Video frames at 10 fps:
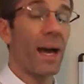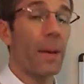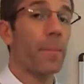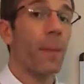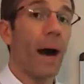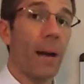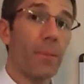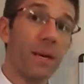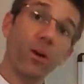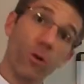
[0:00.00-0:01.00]
it might
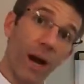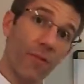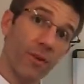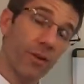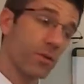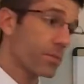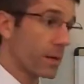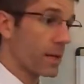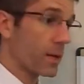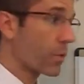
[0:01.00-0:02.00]
be graphical,
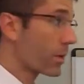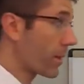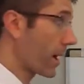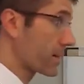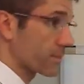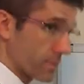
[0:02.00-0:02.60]
meaning we might